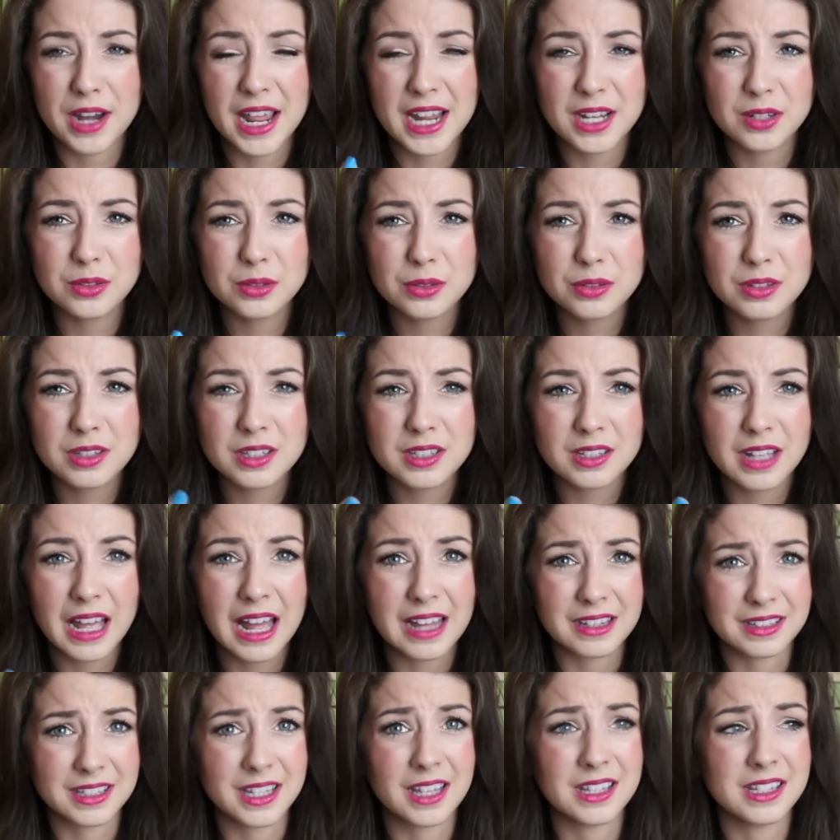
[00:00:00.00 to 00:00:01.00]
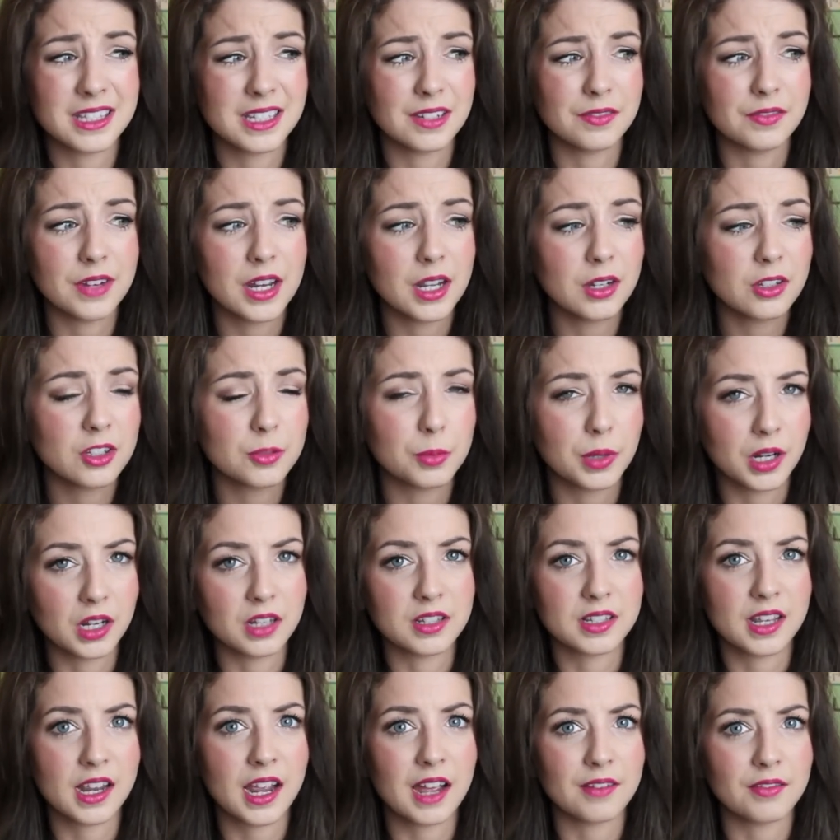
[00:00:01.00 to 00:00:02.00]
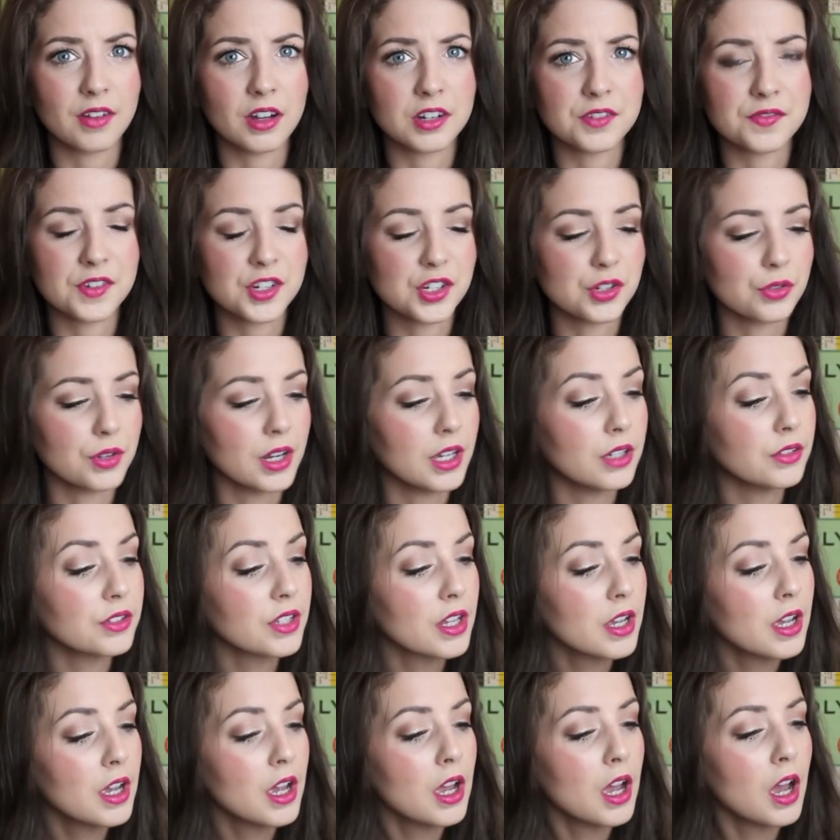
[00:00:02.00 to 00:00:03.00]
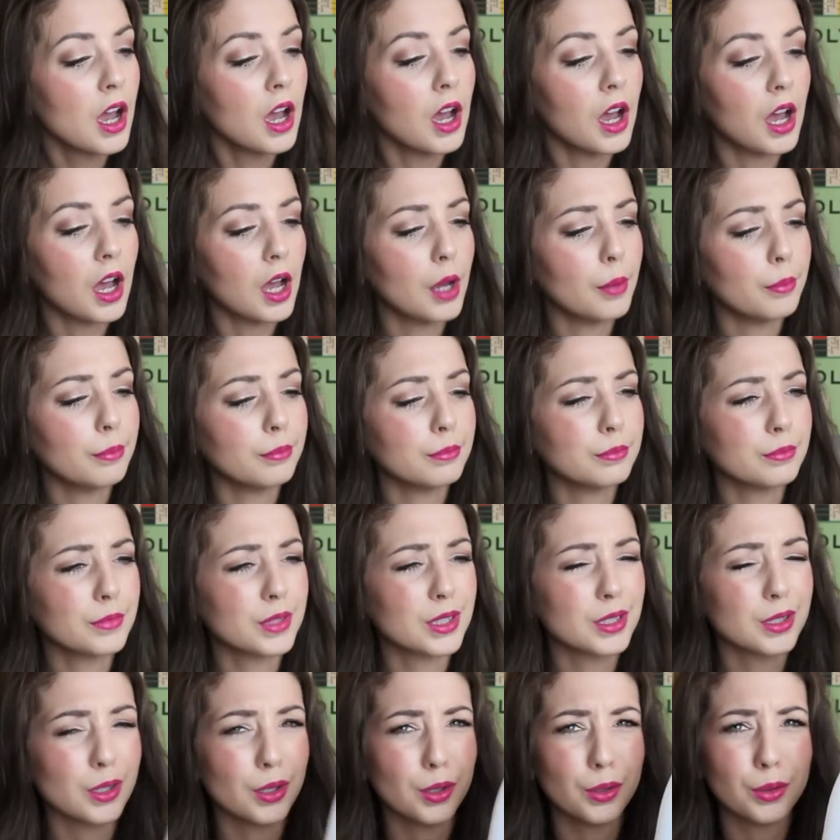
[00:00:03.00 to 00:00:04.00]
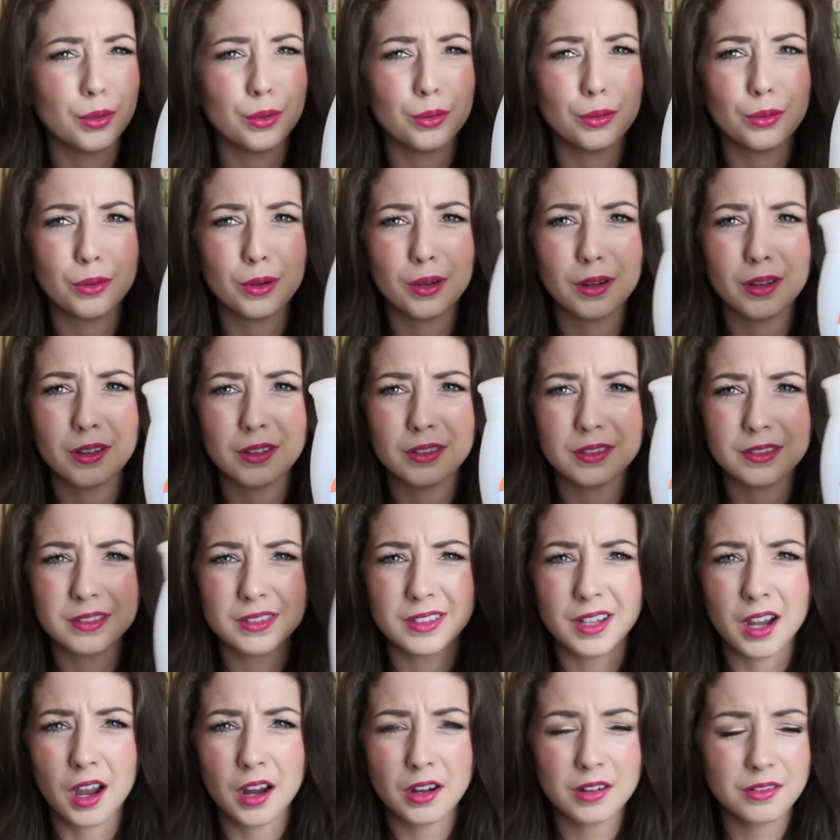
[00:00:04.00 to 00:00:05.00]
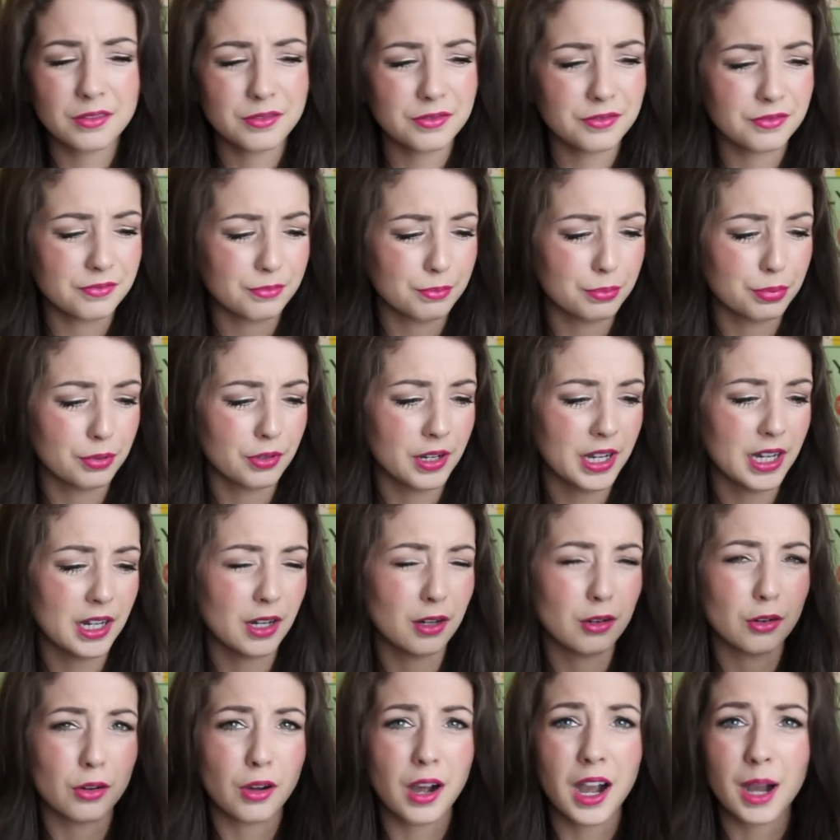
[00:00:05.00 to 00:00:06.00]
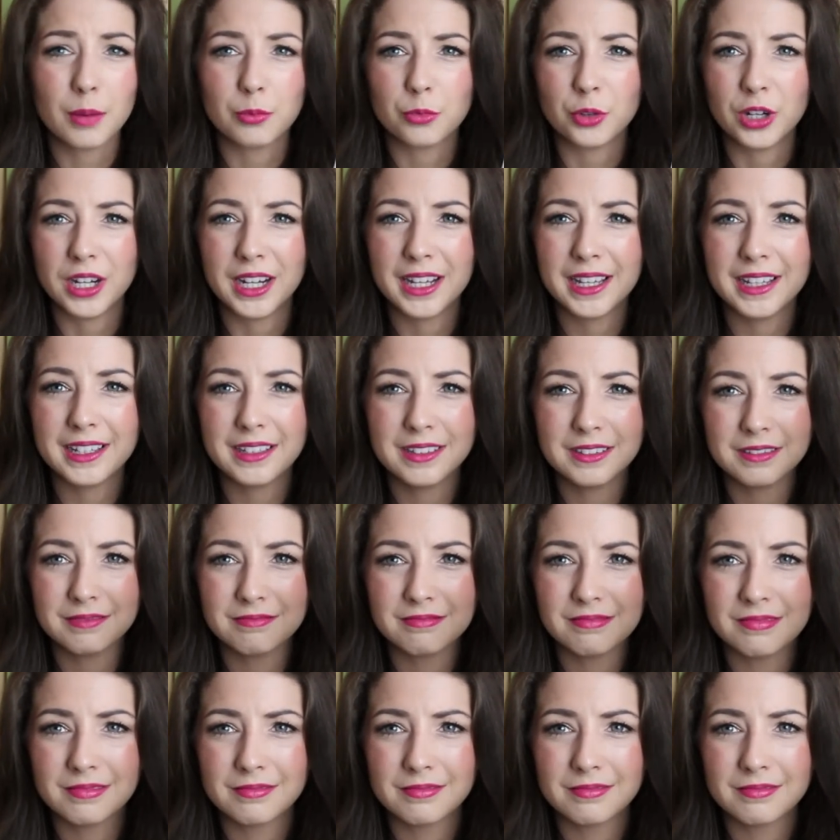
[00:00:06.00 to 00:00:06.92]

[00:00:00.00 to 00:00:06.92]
nails and sensitive nails because I have artificial nails. So kind of pretty crap really.